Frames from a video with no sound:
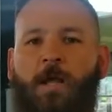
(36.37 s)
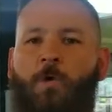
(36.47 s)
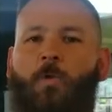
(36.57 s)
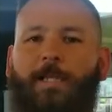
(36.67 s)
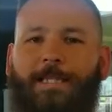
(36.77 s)

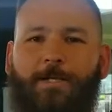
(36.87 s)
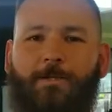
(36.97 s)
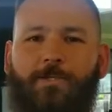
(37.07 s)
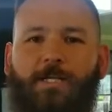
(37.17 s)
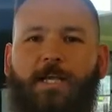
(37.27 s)
where
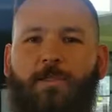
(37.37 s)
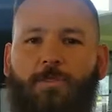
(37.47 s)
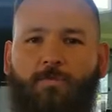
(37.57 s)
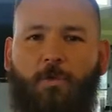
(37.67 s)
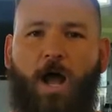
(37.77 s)
leaders can
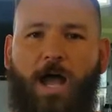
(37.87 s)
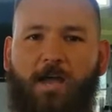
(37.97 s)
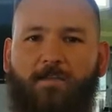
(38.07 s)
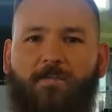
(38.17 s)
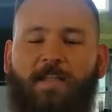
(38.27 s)

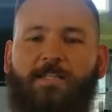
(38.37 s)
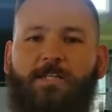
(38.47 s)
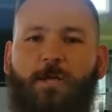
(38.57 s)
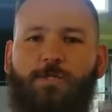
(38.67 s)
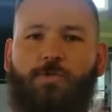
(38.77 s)
thrive and
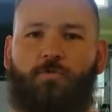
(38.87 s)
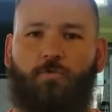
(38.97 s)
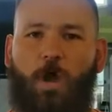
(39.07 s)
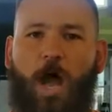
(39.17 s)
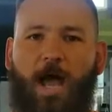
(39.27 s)
start to
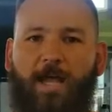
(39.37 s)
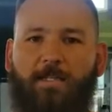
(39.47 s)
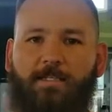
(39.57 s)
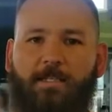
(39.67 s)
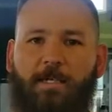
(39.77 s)

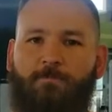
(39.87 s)
rise.